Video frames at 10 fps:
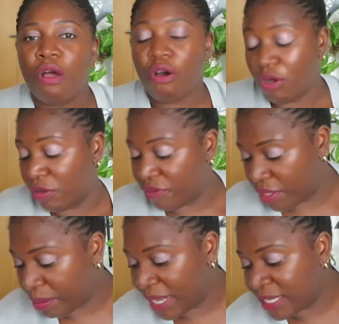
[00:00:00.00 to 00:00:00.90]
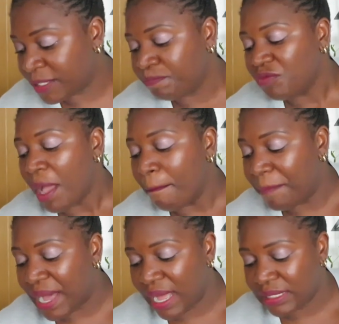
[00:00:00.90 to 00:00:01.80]
all over the place.
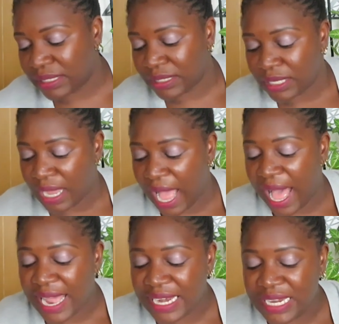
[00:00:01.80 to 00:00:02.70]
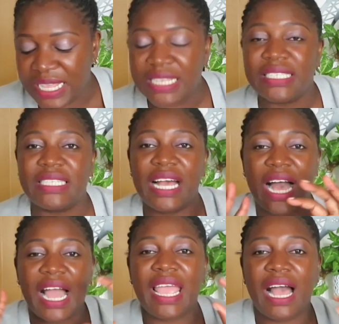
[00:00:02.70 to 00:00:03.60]
But at least
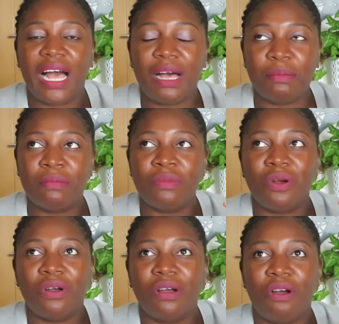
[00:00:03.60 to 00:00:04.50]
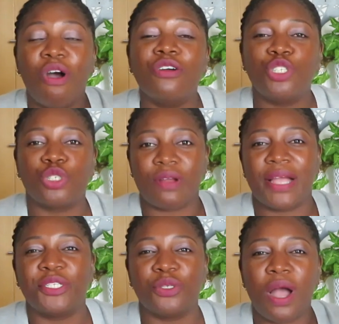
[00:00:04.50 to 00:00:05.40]
I am on
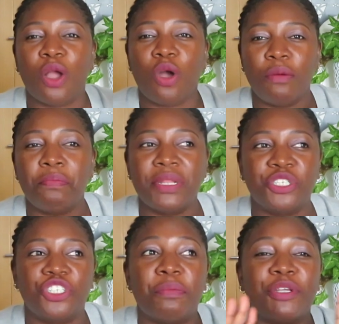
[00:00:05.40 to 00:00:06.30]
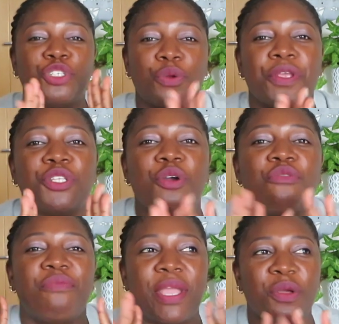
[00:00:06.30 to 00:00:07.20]
track to accomplish the majority
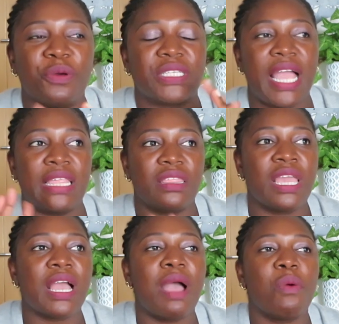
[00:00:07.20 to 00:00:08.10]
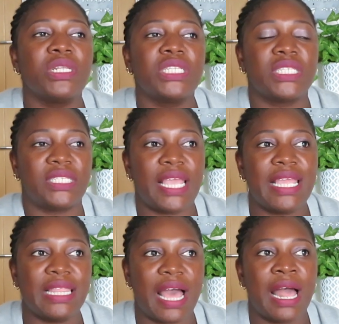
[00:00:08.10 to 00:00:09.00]
of my goals. I think I want to
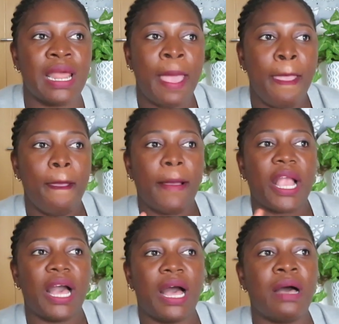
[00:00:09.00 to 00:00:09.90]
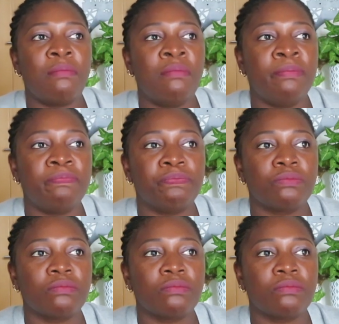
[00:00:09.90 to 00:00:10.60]
say that come